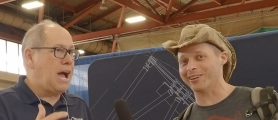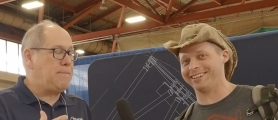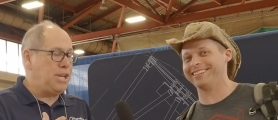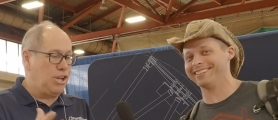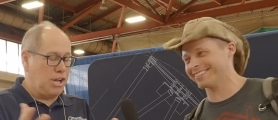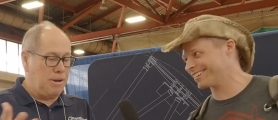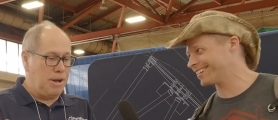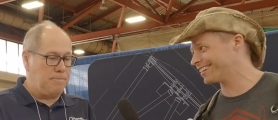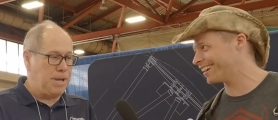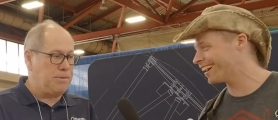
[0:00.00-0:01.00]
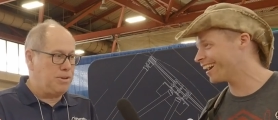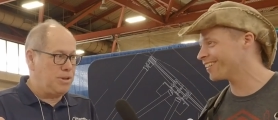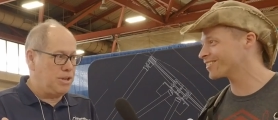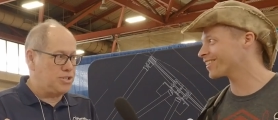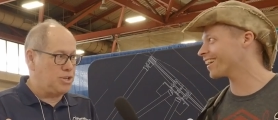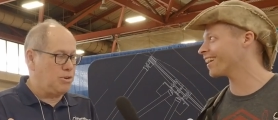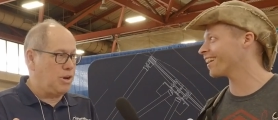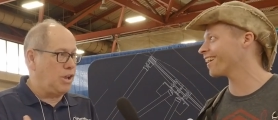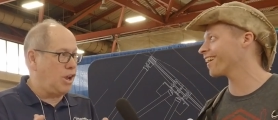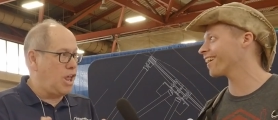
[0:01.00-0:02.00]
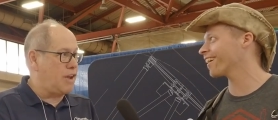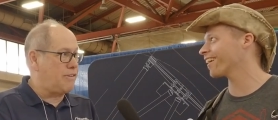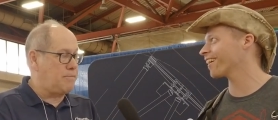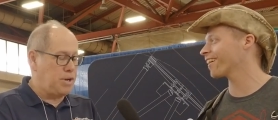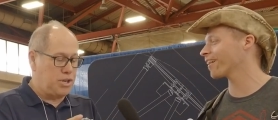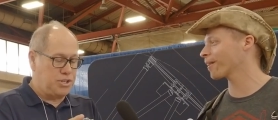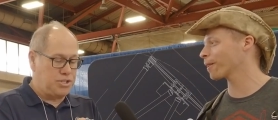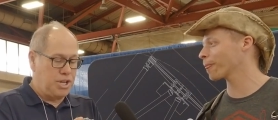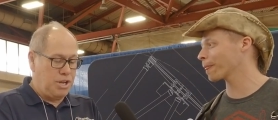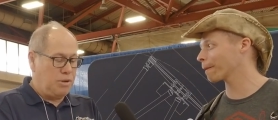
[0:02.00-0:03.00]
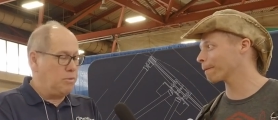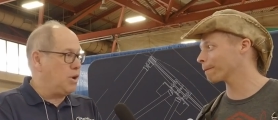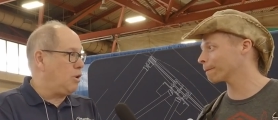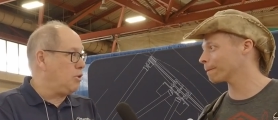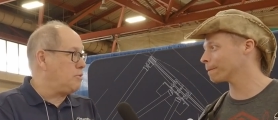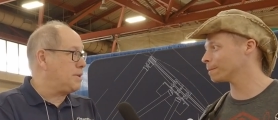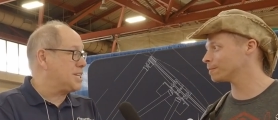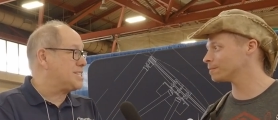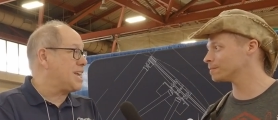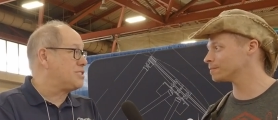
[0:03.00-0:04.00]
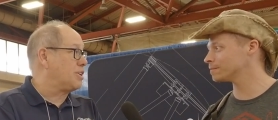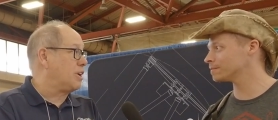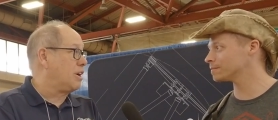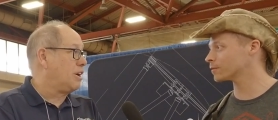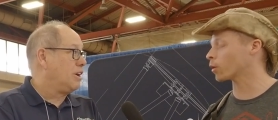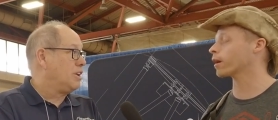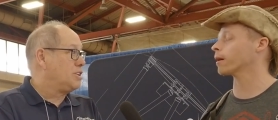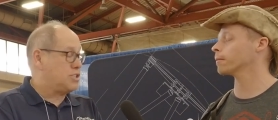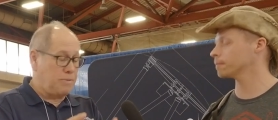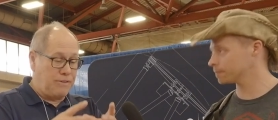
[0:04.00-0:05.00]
Speaker 1: I mean, look, a, a big so on long mirrors we hold them at the center. Okay. So we